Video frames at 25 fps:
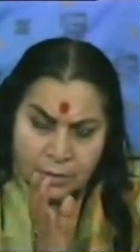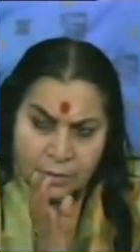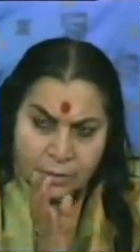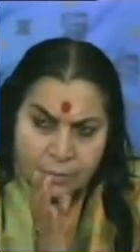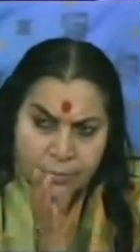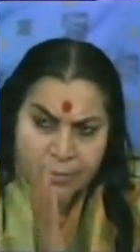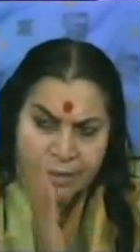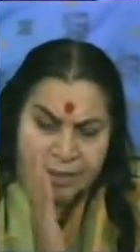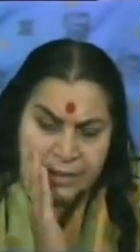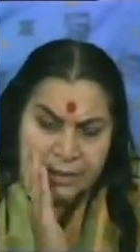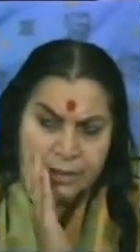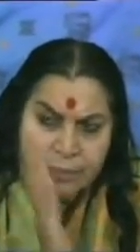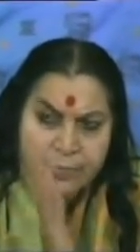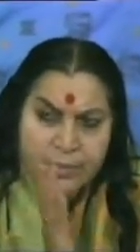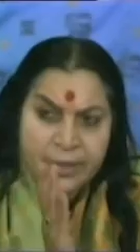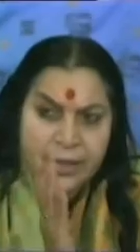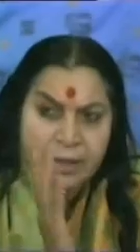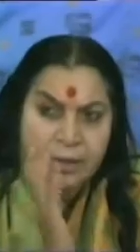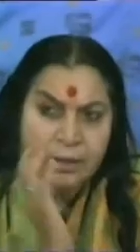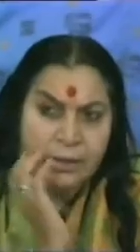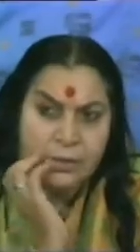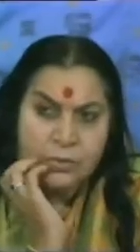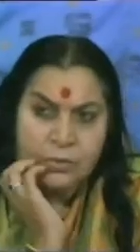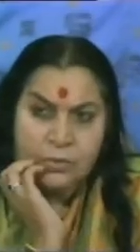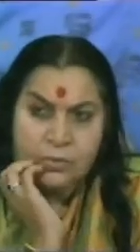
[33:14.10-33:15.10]
The best way
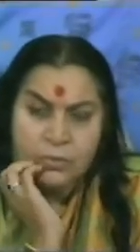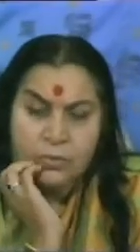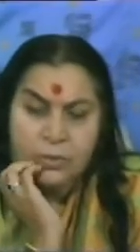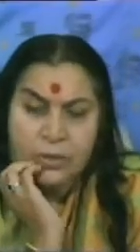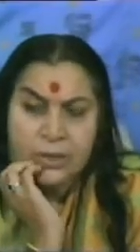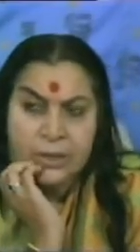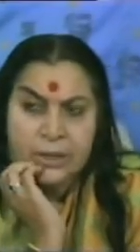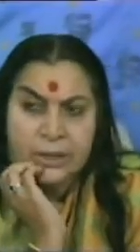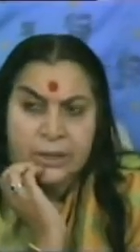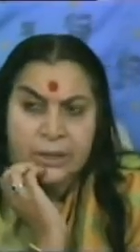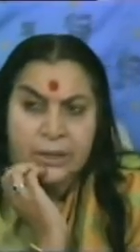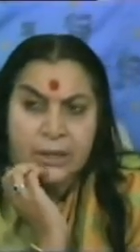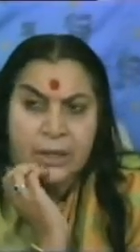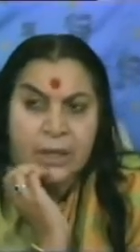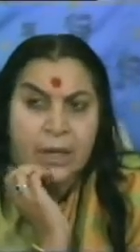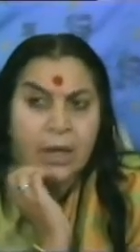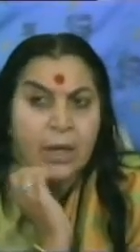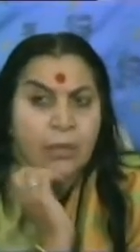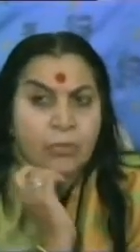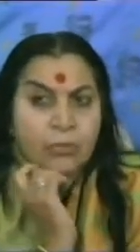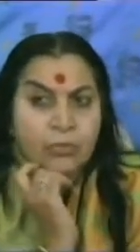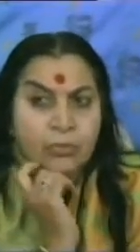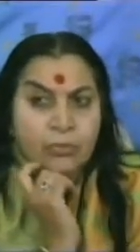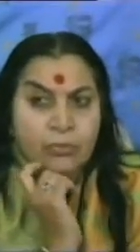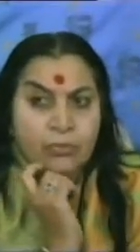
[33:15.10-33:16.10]
is to learn
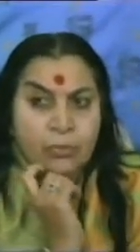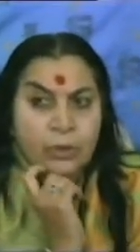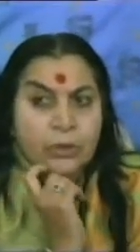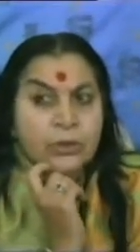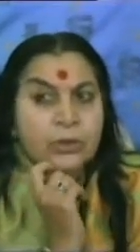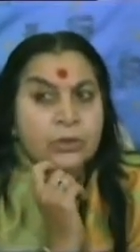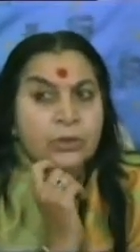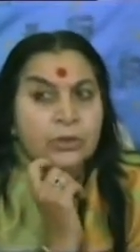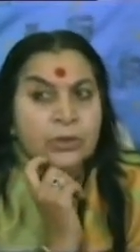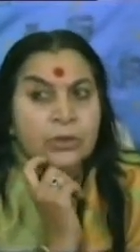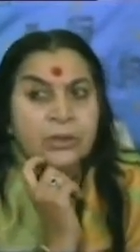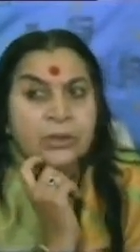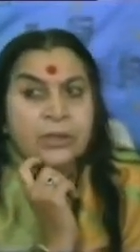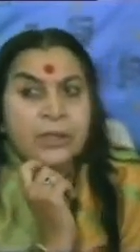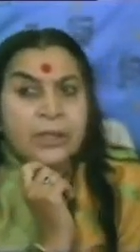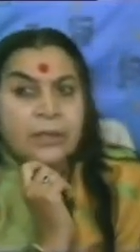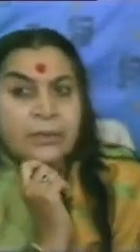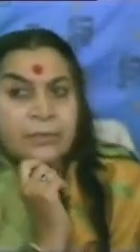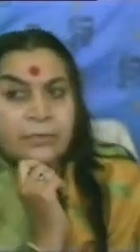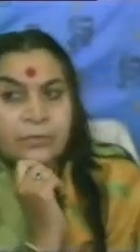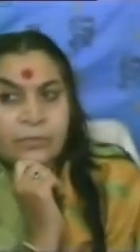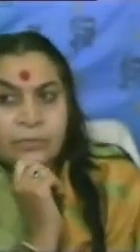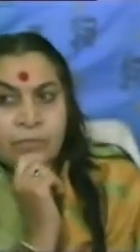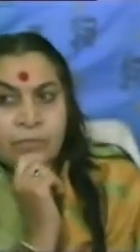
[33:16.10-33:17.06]
how to watch yourself.